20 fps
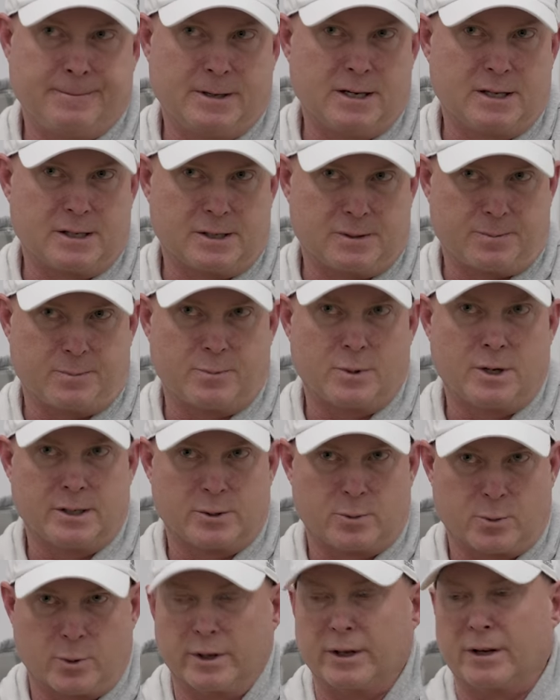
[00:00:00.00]
is
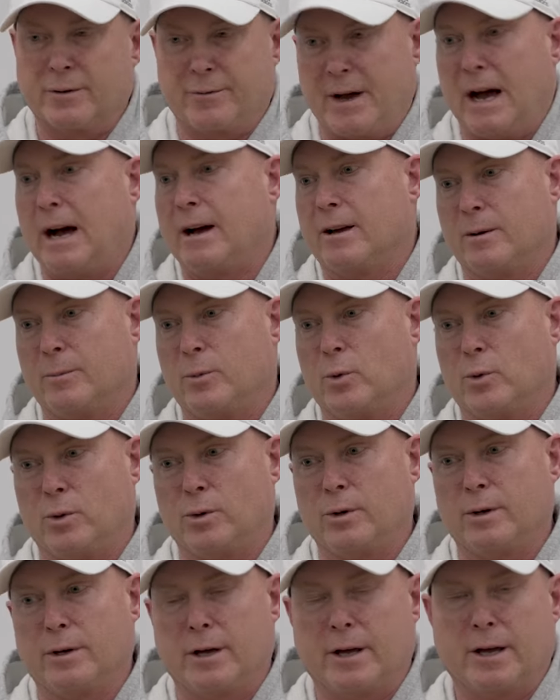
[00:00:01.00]
is really
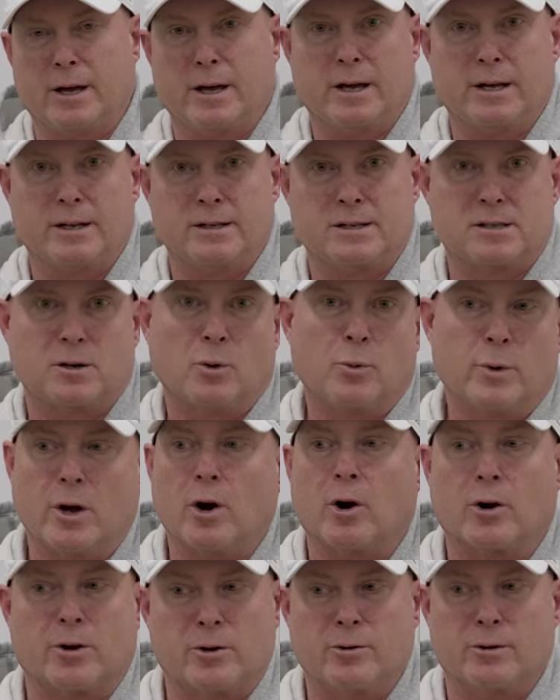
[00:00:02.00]
valuable, and so we
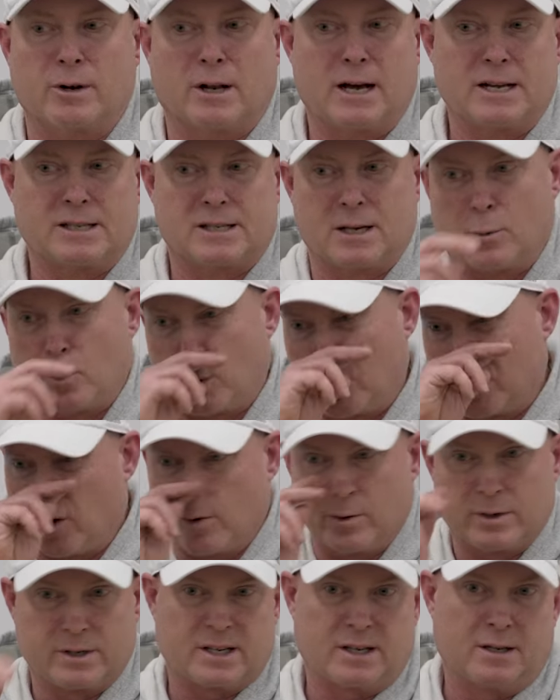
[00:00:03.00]
are utilizing it. We'll
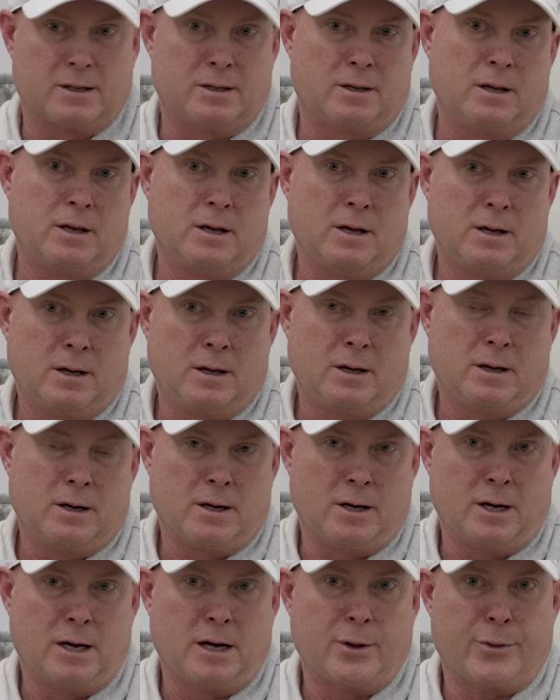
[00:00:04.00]
use it
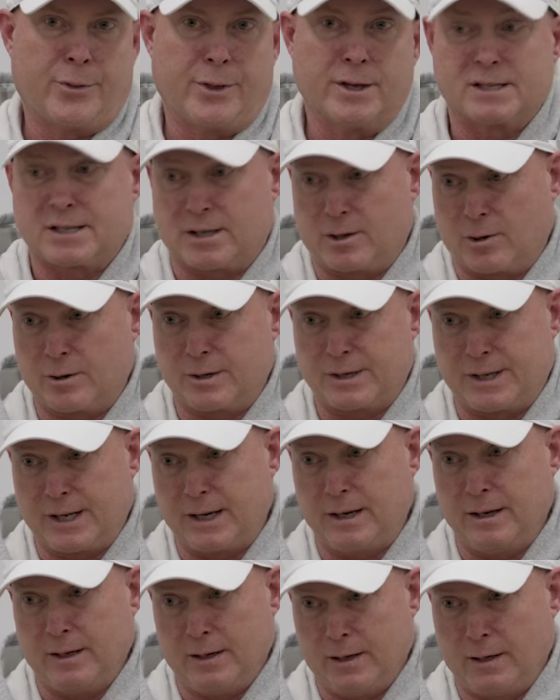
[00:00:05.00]
uh, this
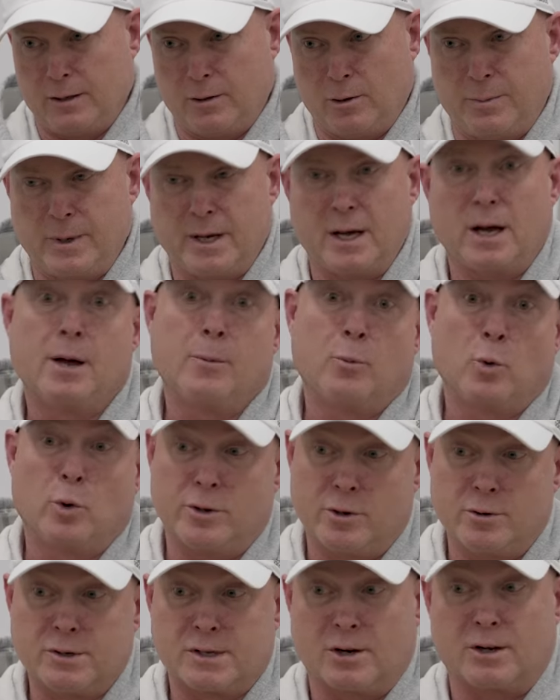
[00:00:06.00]
Thursday a little bit, and we'll
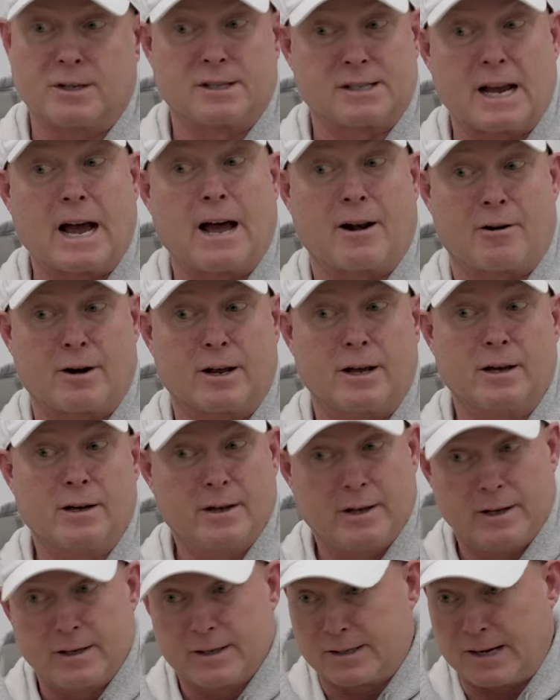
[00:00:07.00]
use it on Saturday.
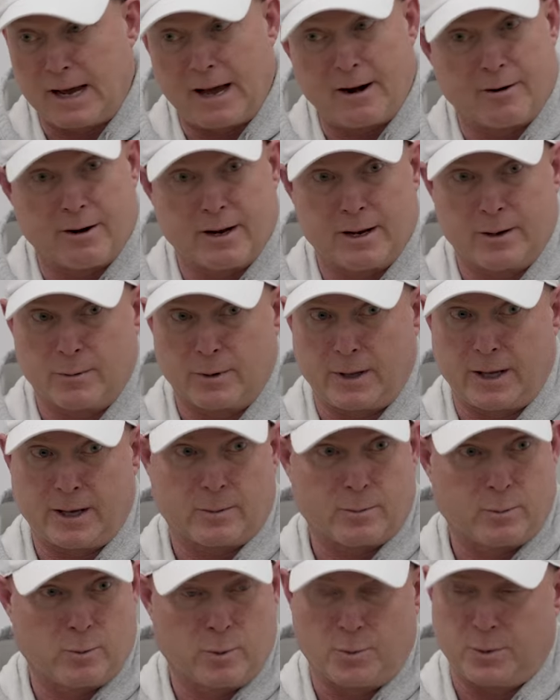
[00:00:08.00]
Saturday, like
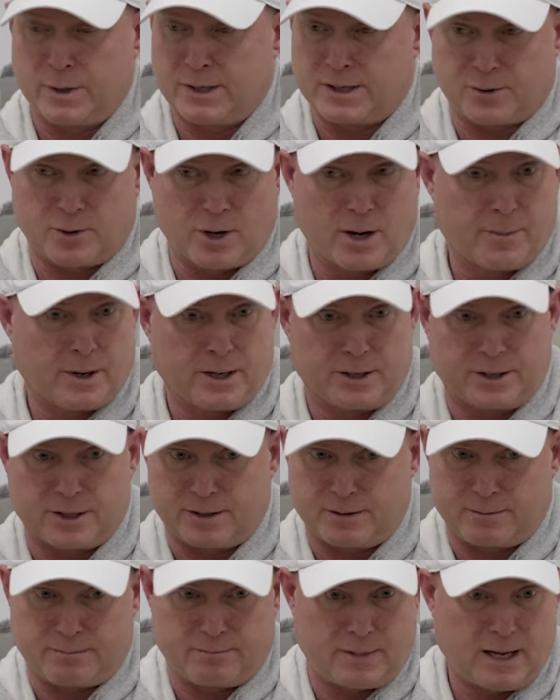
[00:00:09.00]
when we scrimmage,
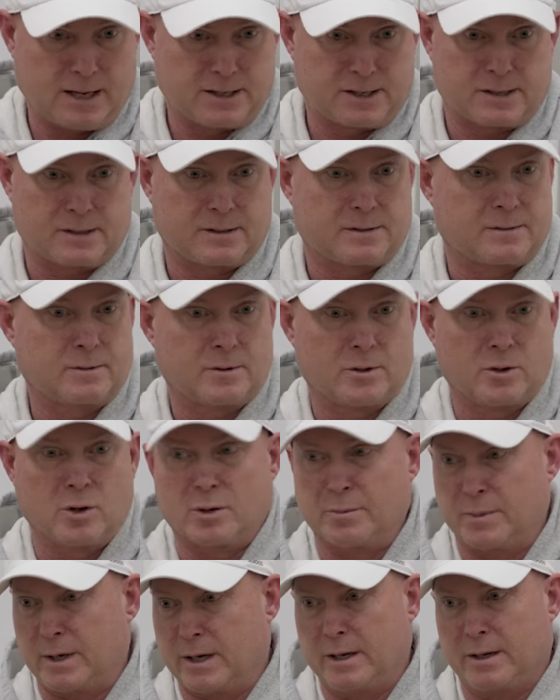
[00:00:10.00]
that's
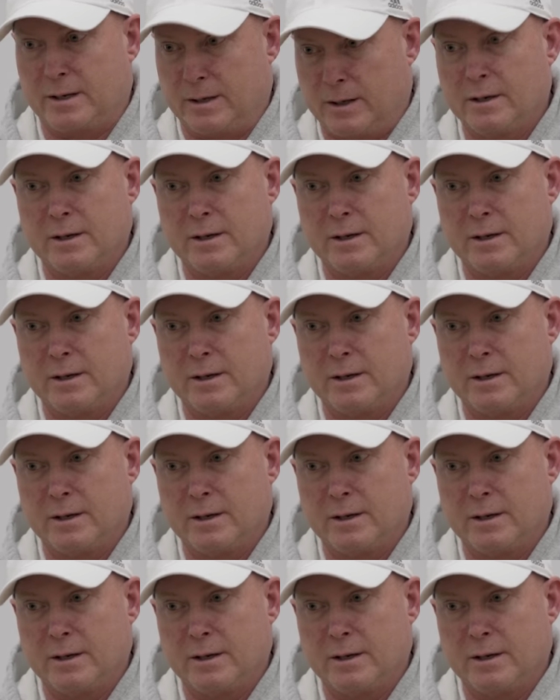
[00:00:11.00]
going to be